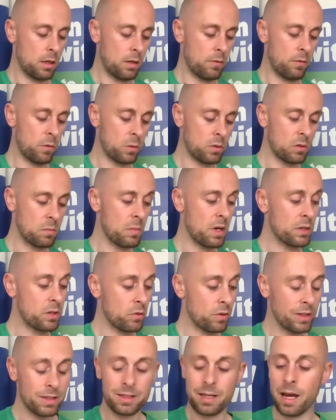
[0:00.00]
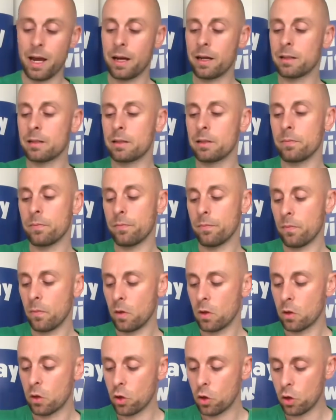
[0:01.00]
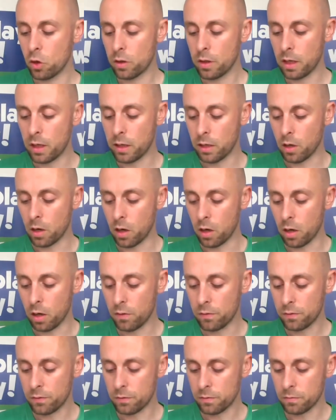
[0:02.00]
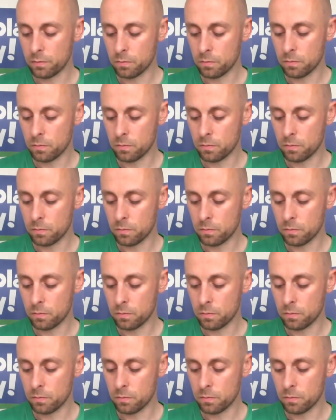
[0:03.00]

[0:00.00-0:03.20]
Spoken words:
if you want to measure exact. Cut that in half.